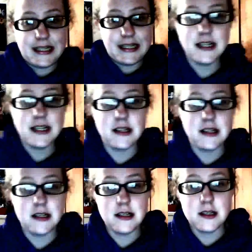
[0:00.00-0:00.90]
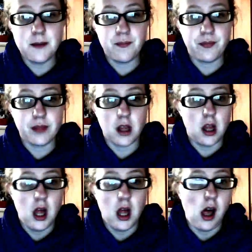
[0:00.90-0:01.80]
this is,
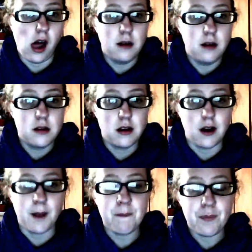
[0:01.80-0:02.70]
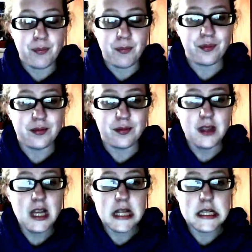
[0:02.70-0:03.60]
sorry,
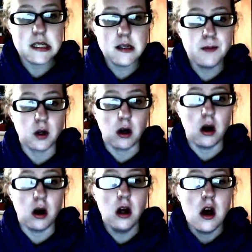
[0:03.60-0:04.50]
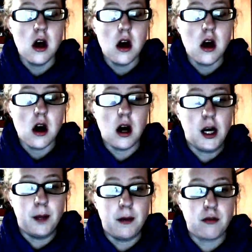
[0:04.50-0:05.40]
this is a book haul.
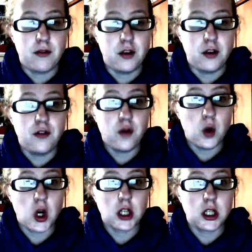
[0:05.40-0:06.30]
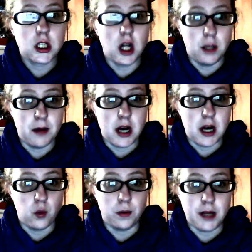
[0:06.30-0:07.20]
A review for Columbine
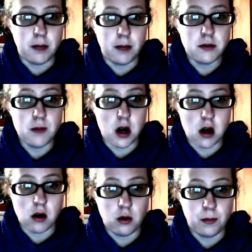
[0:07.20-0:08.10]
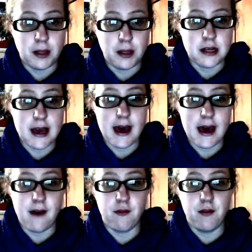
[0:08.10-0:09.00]
will be up tomorrow because I have
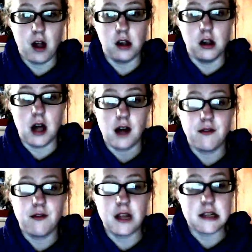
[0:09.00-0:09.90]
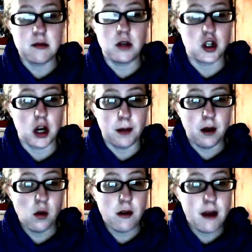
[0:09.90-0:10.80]
a lot of things I want to talk about
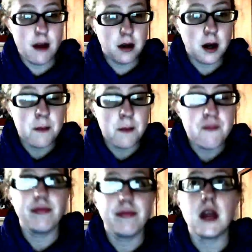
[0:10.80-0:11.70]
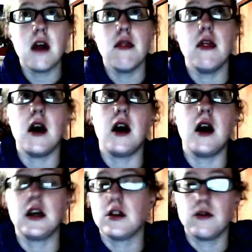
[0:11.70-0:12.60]
with that book that I
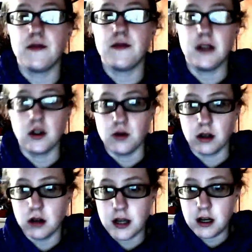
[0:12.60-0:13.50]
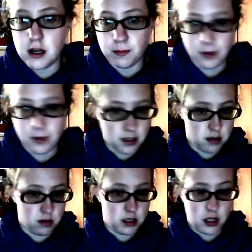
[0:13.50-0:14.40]
just don't feel like doing right now because it'll
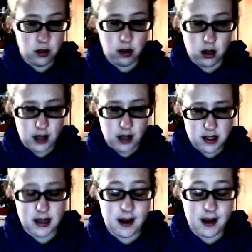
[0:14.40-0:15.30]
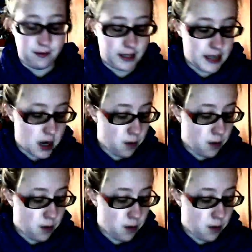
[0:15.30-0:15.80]
take too long and it's kind of late now.